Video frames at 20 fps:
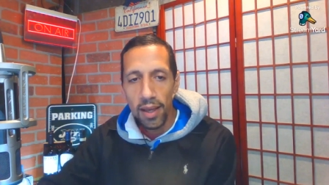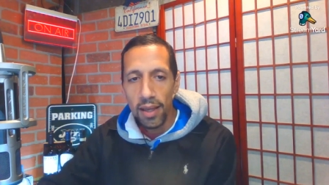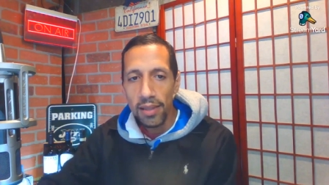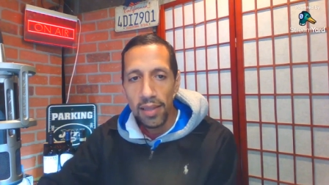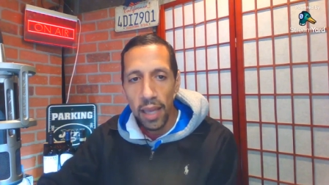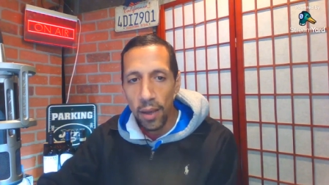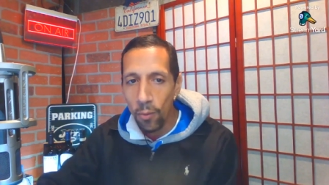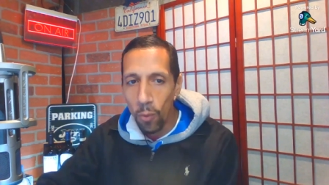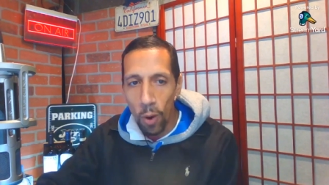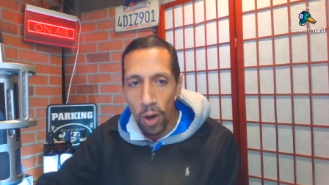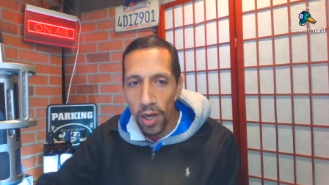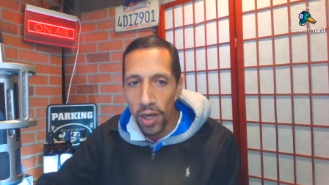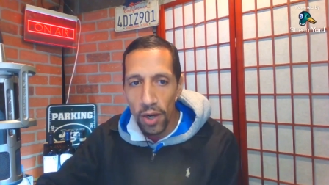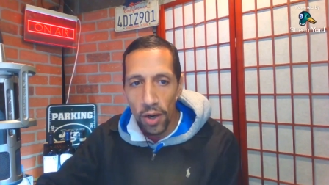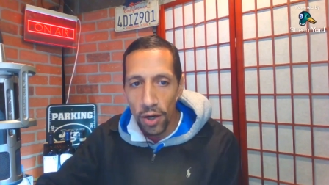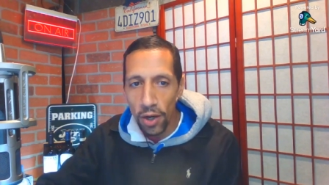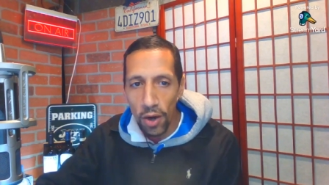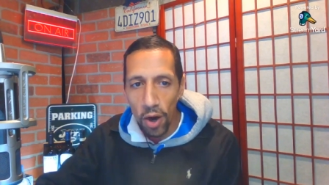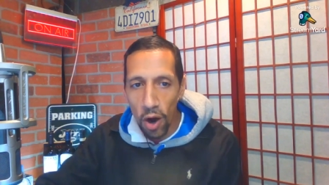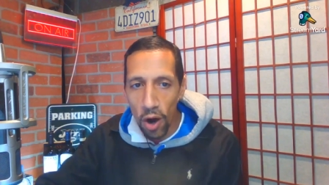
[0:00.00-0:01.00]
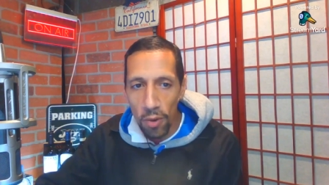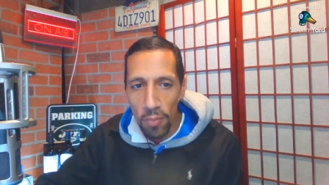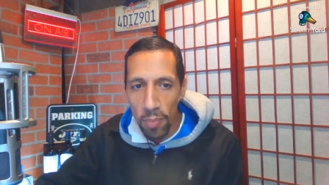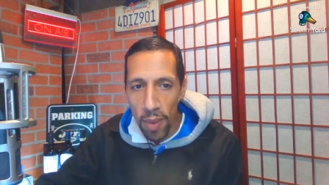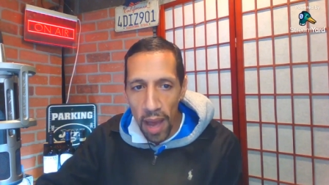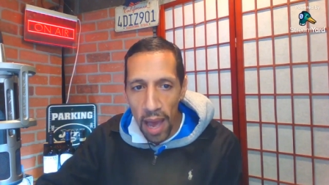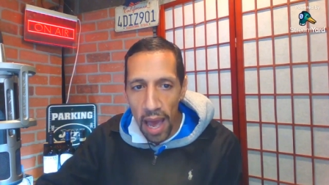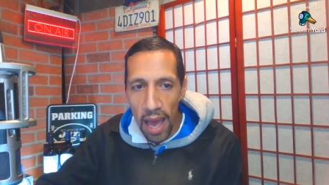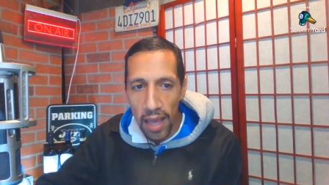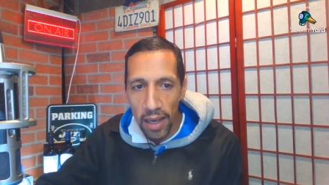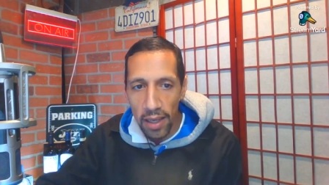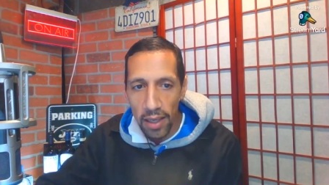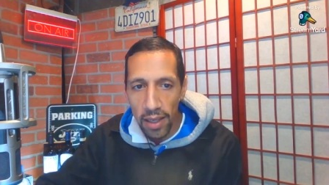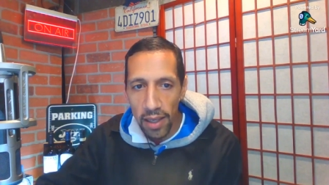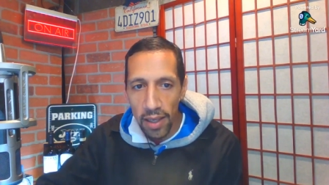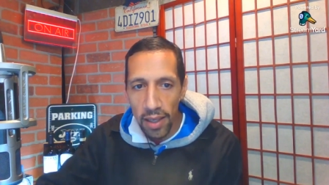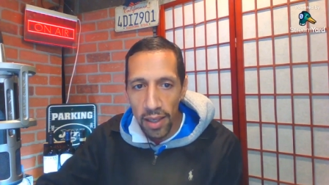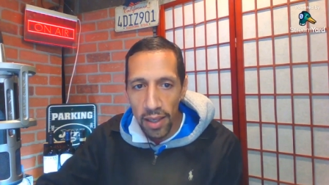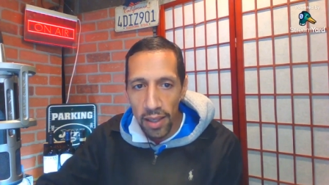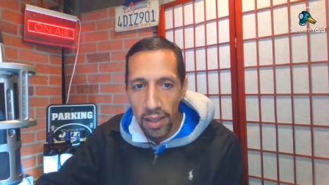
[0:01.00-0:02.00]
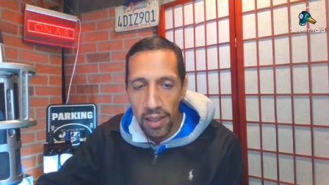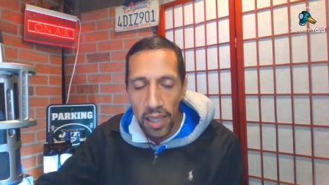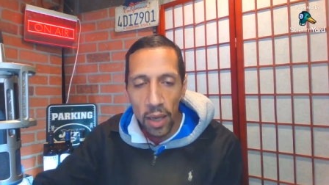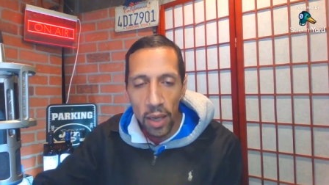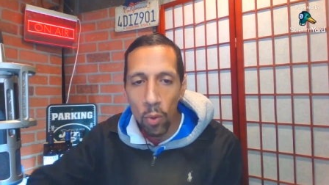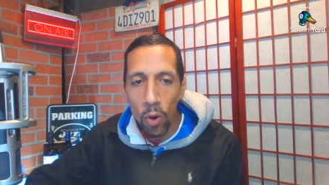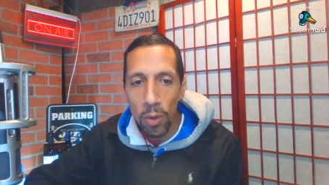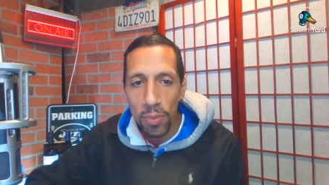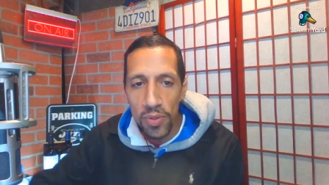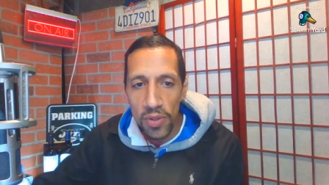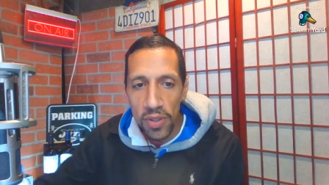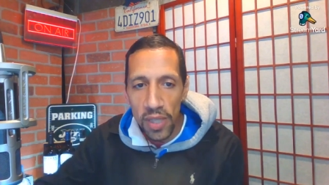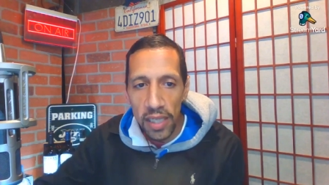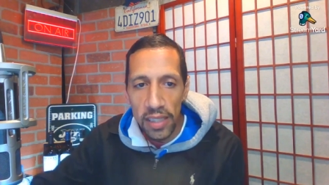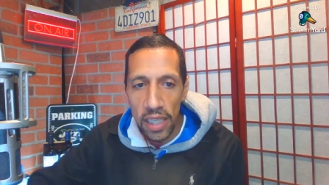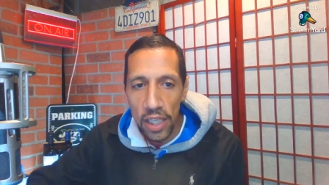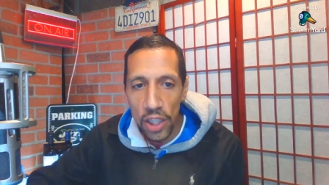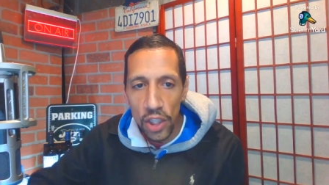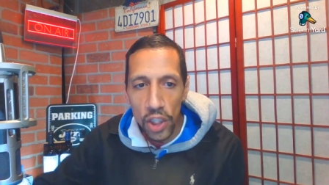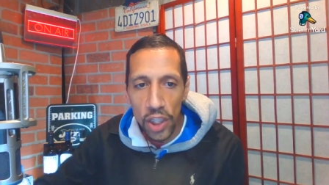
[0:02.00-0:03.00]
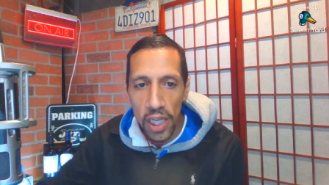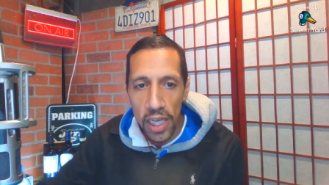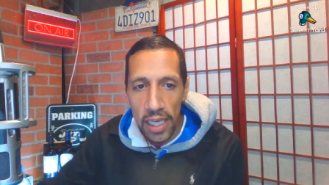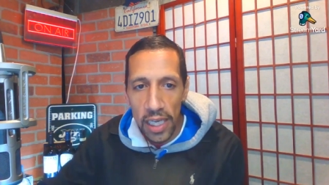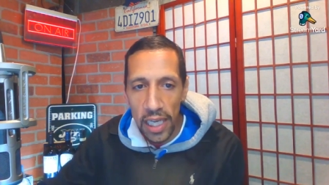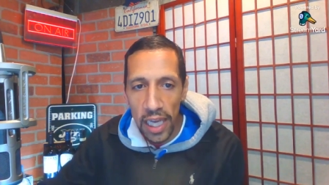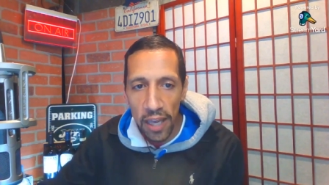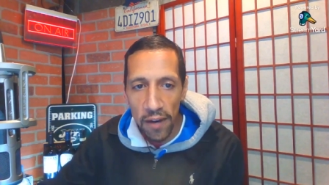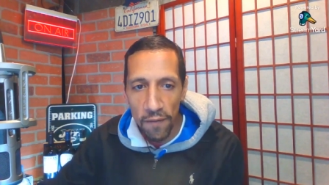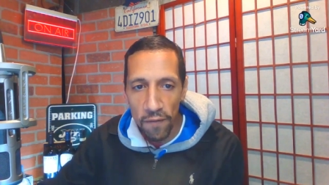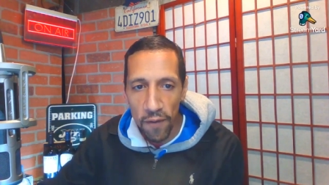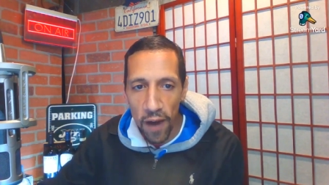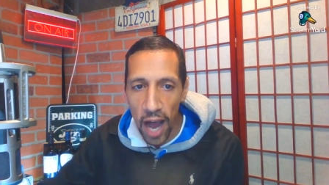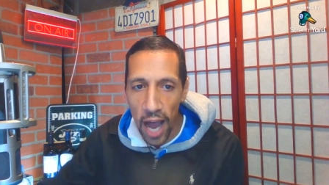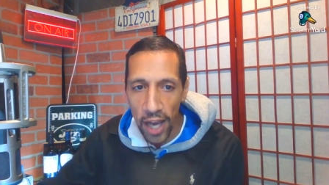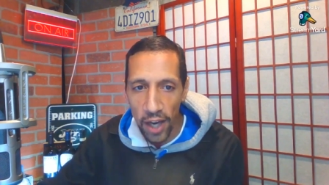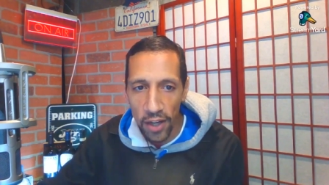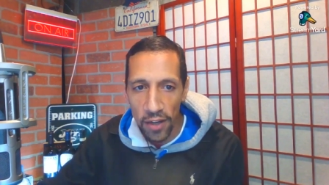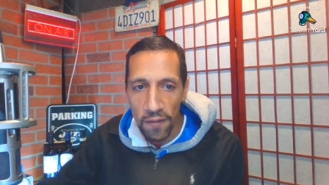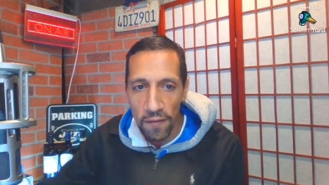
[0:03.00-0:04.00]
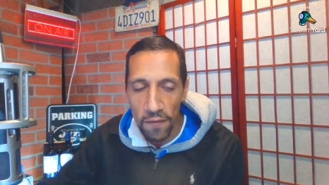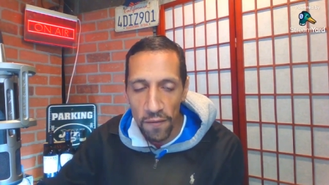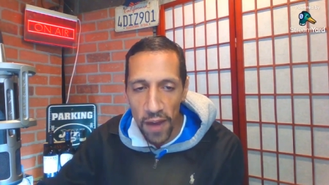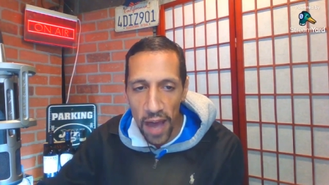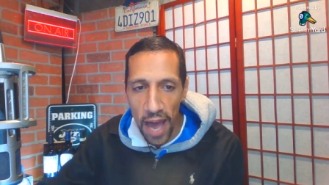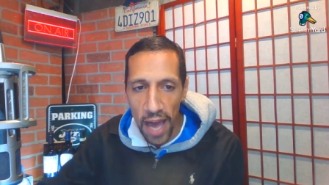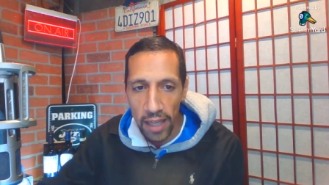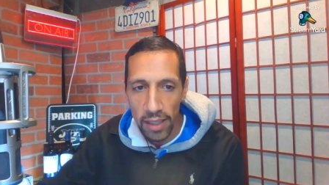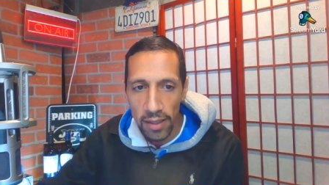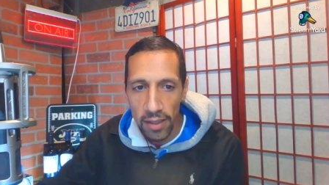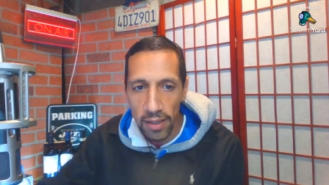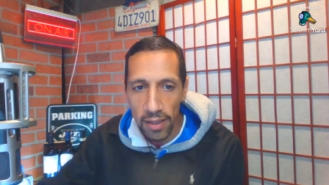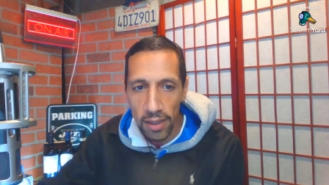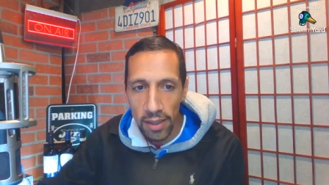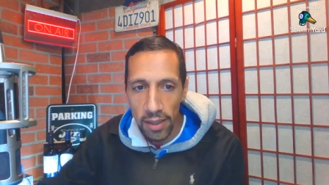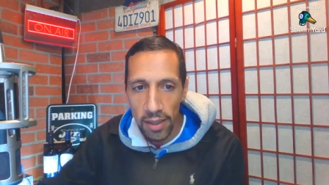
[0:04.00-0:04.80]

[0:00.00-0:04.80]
They wanted her gone bad. They were upset that she didn't get fired, in fact.